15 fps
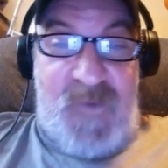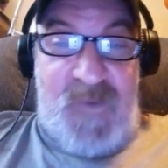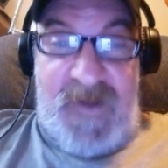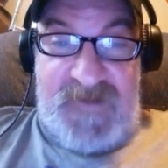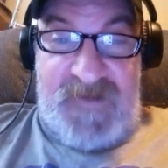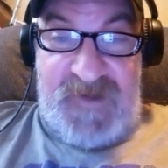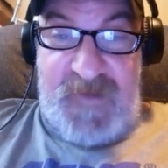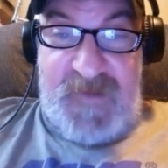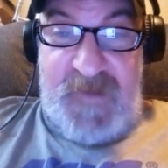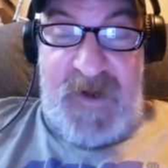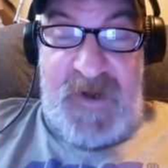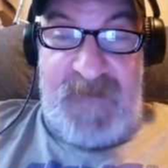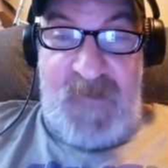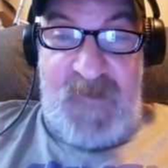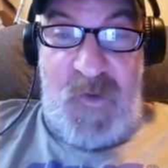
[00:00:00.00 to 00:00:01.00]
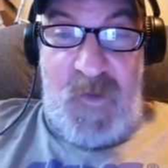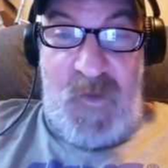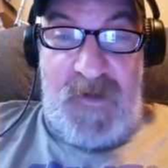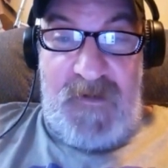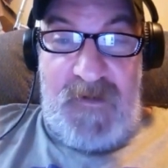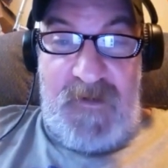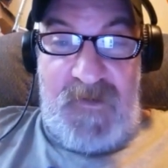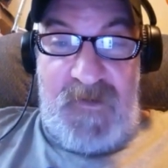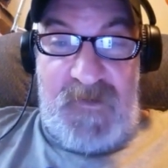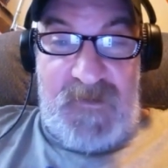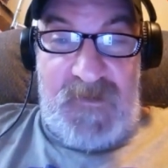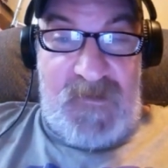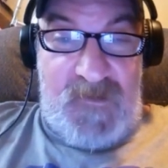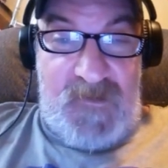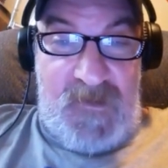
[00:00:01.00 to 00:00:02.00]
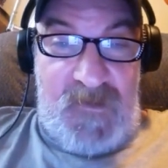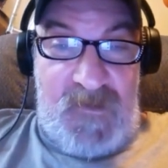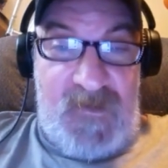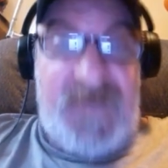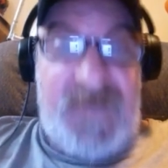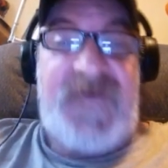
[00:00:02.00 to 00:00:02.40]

what the Supreme Court ruled,